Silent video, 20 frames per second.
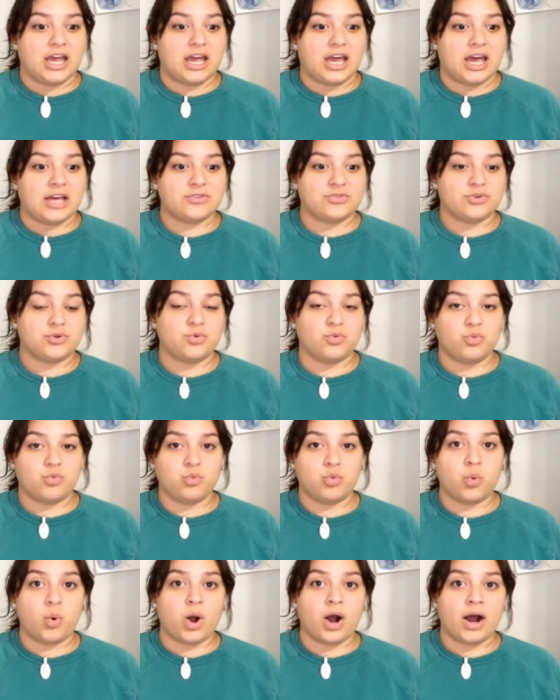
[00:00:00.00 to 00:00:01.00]
as to
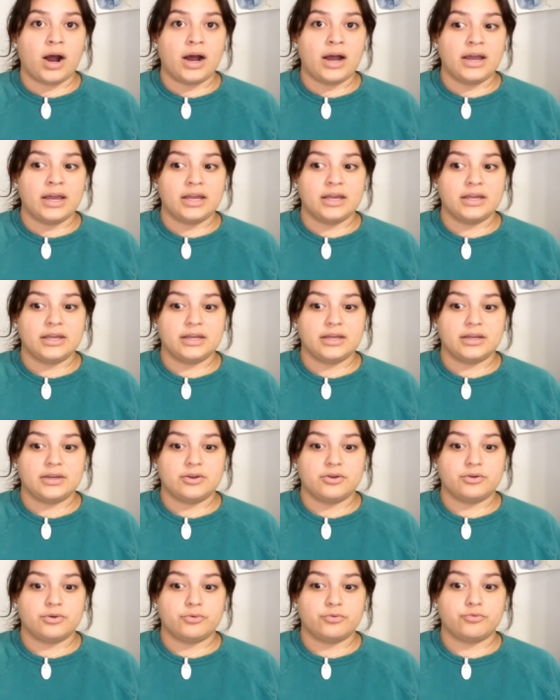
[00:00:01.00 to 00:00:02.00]
why
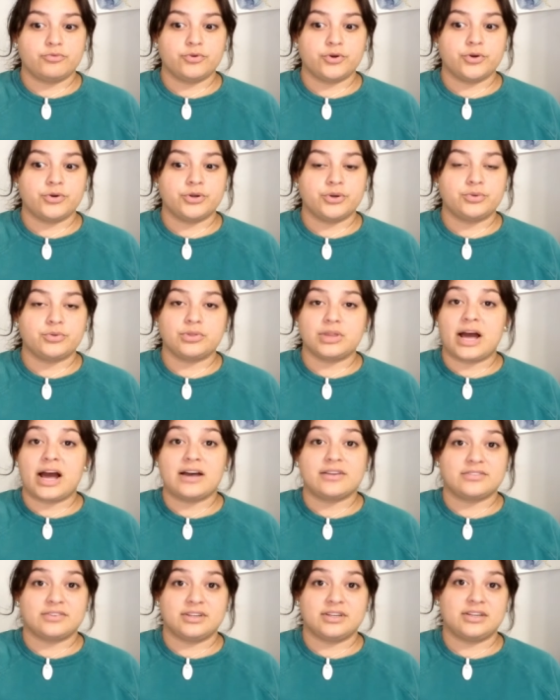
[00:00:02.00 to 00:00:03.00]
Frodo
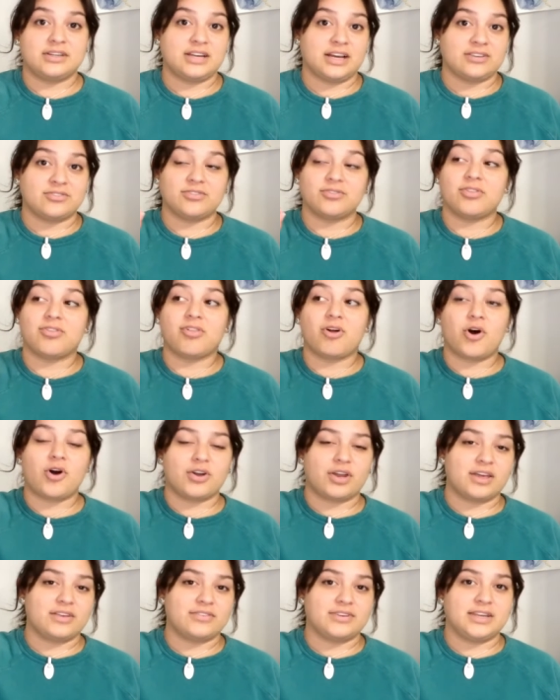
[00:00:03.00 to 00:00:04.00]
lasted as
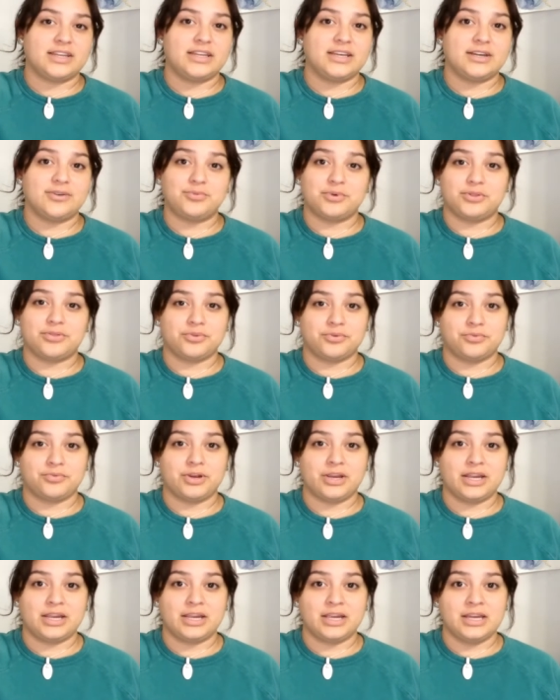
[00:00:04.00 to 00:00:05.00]
long as he did with the
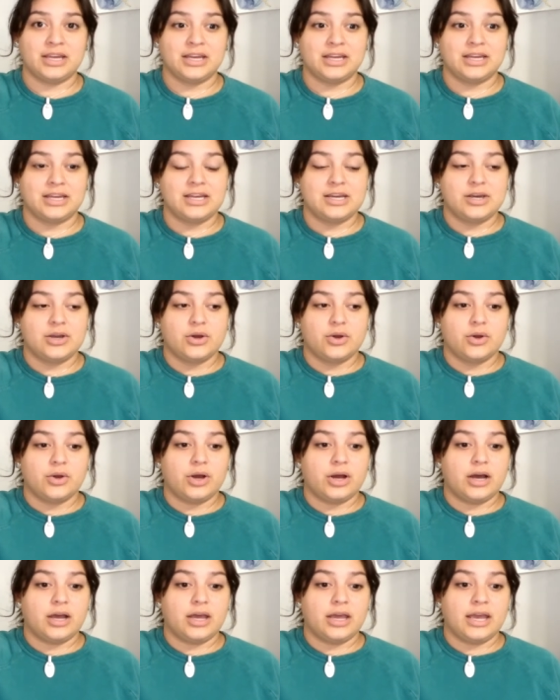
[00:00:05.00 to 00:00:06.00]
ring
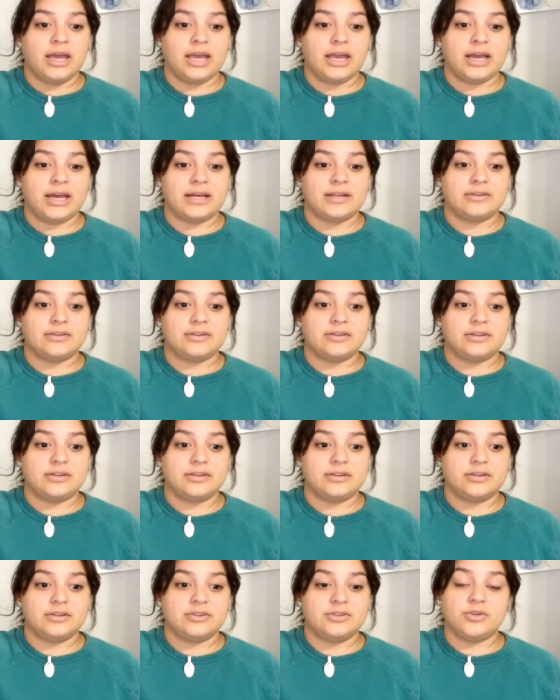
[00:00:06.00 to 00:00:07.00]
and
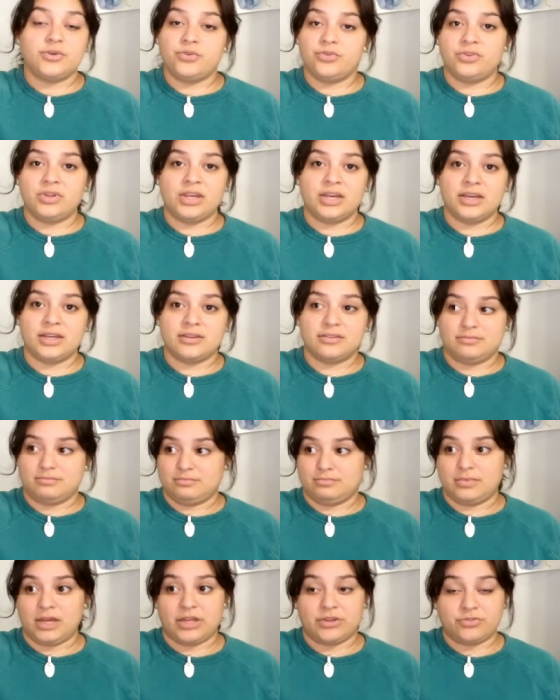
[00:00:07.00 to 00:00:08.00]
using it
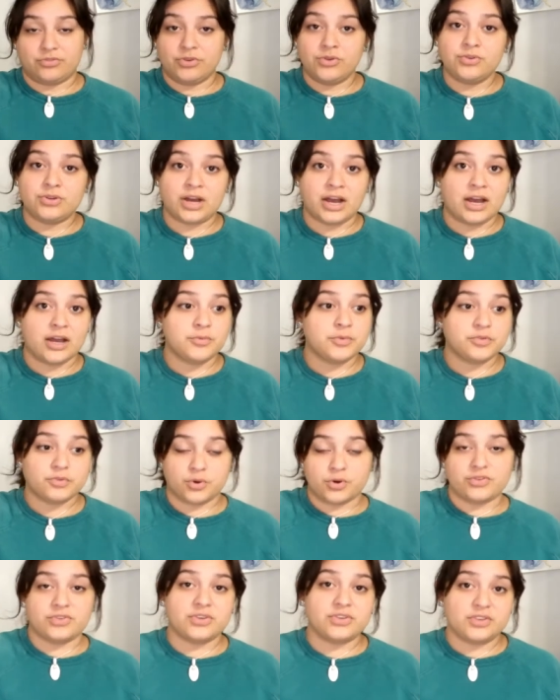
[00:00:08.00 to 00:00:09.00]
as few times. Of
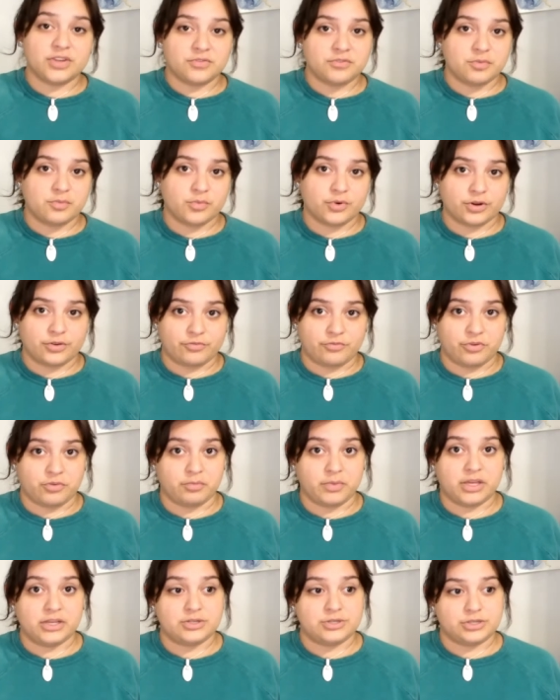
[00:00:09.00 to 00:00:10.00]
course, he's given more
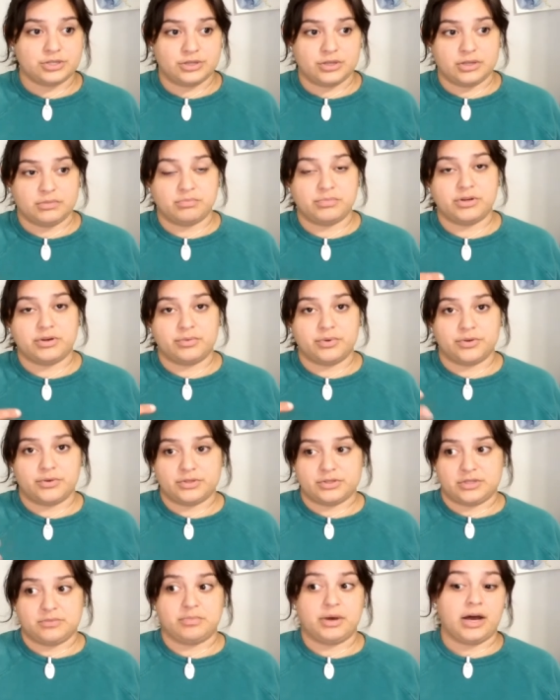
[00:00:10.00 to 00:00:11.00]
information than Bilbo
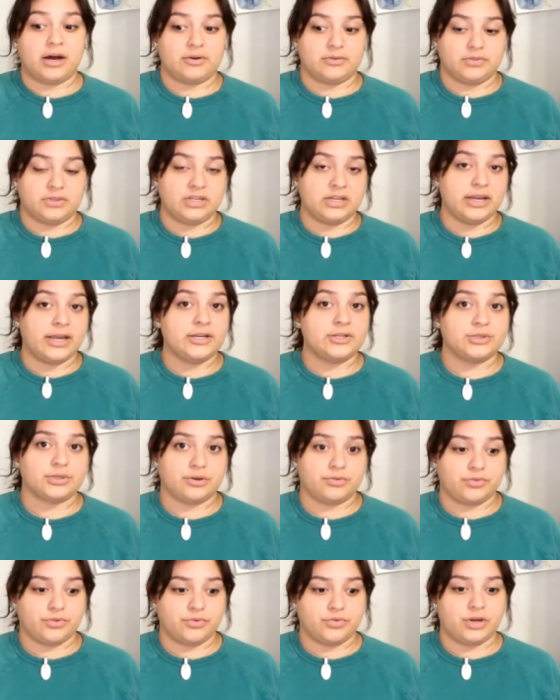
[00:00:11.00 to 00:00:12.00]
is about the
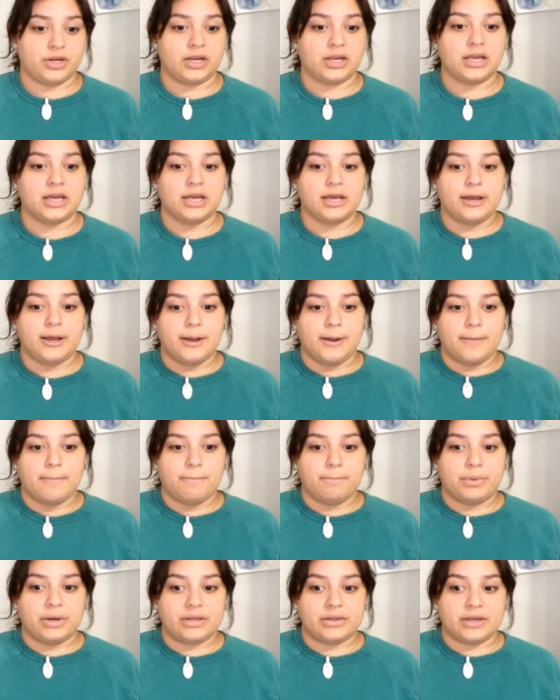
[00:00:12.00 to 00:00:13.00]
nature of the ring,
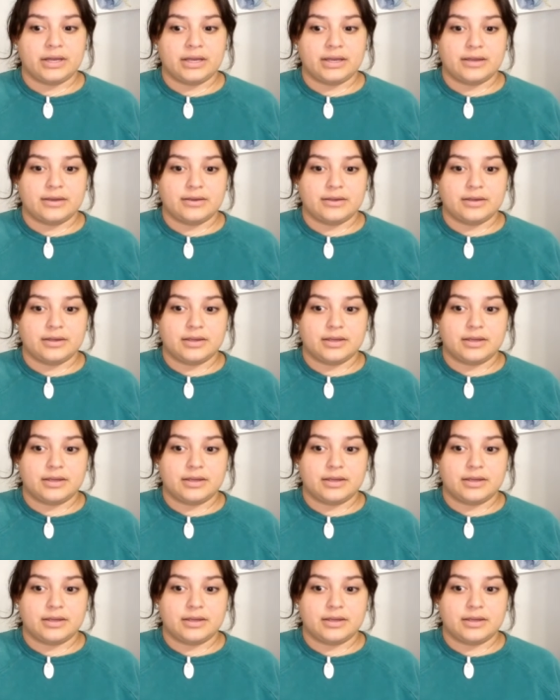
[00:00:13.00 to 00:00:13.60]
but like